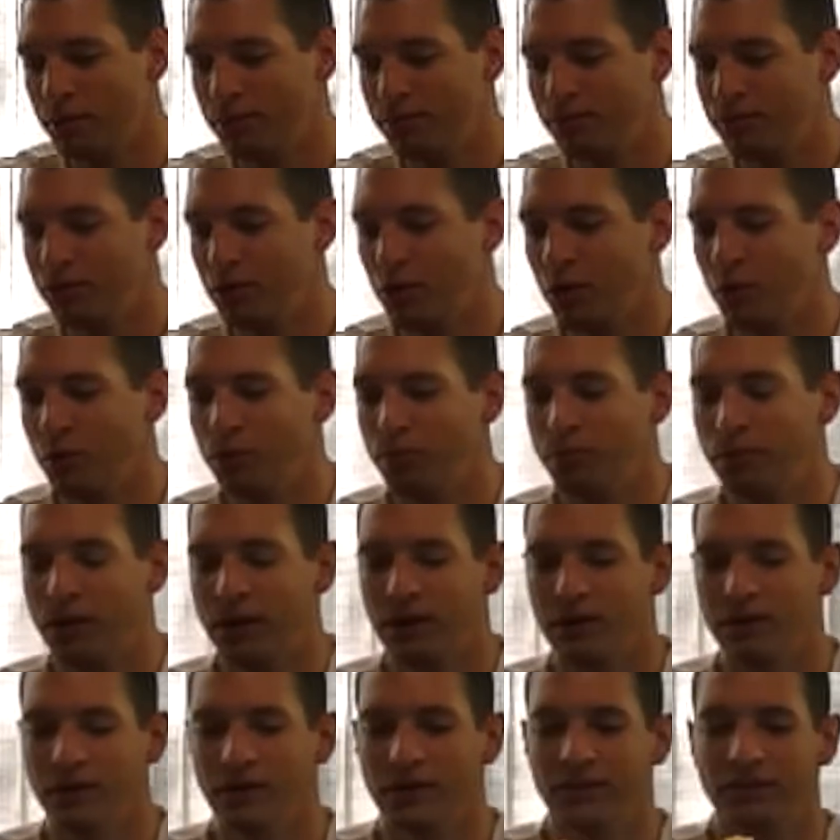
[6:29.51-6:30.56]
No
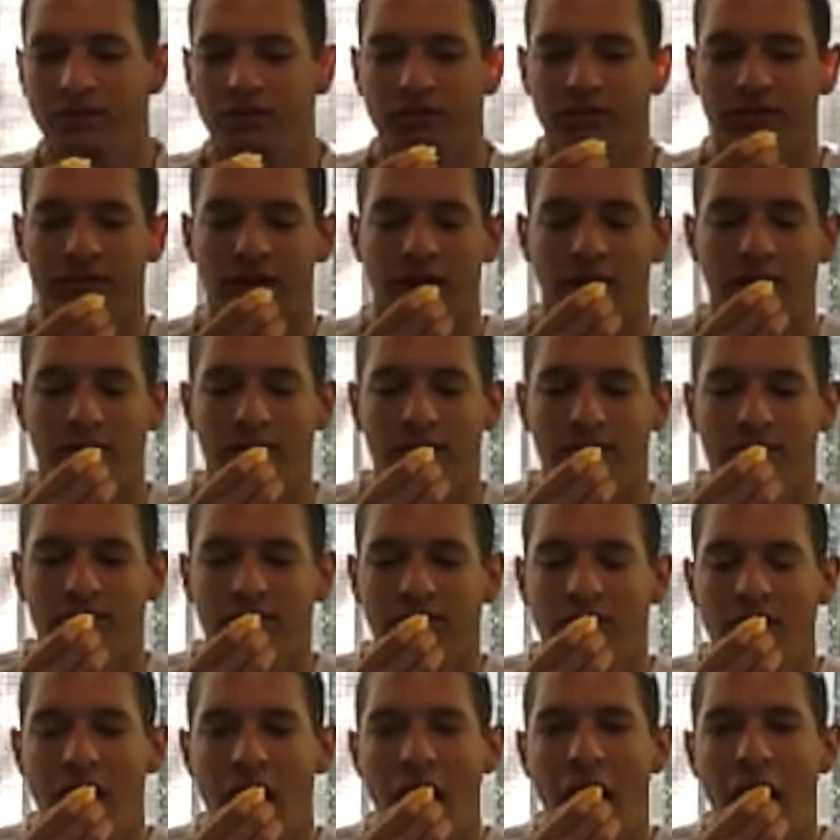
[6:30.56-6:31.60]
bitterness or sourness.